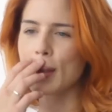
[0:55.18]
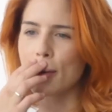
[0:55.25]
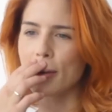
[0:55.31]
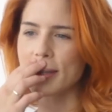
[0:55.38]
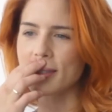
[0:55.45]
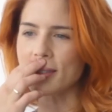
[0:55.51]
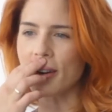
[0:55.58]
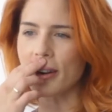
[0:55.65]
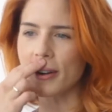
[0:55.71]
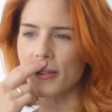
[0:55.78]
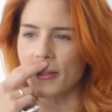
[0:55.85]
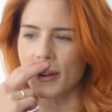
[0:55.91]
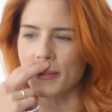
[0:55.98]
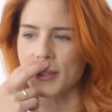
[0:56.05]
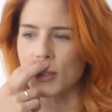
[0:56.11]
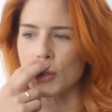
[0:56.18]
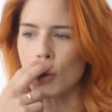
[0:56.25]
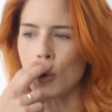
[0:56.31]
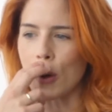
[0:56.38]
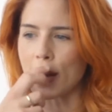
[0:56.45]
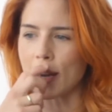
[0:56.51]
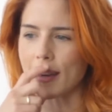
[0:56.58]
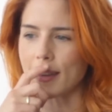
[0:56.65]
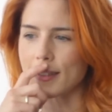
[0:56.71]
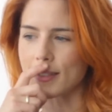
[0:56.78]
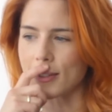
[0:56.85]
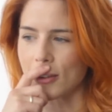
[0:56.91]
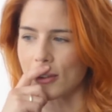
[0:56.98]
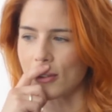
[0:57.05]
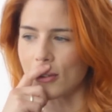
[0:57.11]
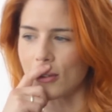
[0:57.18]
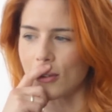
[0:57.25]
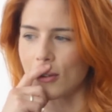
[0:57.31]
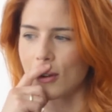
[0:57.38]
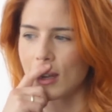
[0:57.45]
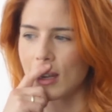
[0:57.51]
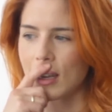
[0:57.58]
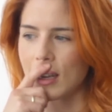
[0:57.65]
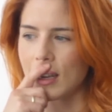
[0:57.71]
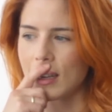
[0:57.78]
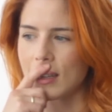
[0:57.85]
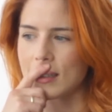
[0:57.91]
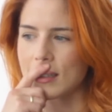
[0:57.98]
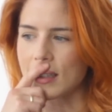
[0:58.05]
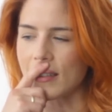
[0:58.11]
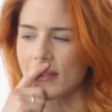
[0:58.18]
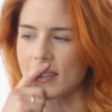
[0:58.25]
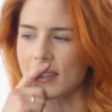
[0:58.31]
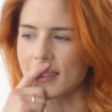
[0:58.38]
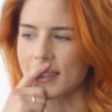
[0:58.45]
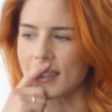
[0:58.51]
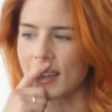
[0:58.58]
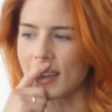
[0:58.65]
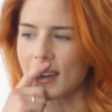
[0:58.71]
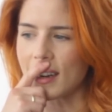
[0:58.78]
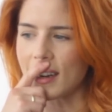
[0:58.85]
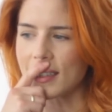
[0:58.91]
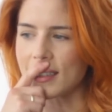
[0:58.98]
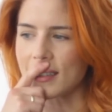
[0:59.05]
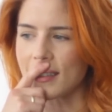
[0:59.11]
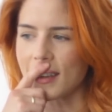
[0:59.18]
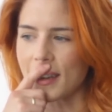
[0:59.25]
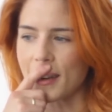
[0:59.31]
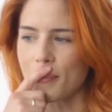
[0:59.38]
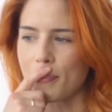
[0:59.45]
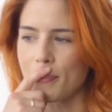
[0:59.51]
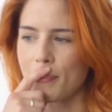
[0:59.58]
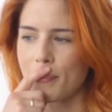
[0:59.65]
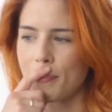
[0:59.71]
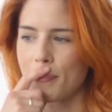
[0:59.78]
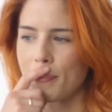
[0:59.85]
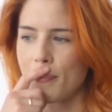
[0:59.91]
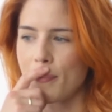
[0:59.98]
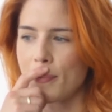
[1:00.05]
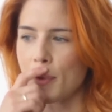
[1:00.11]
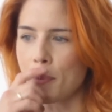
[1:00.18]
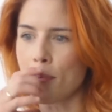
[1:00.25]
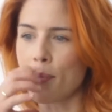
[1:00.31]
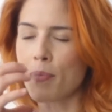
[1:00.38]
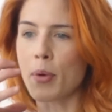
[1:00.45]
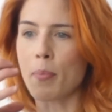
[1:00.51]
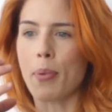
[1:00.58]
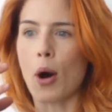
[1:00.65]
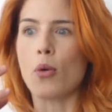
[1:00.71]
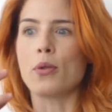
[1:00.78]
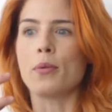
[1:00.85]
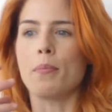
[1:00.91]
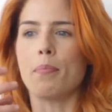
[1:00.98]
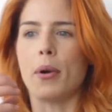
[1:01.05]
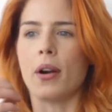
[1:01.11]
you know, I started when I was 20, so 7 years later, I still kind of, the potent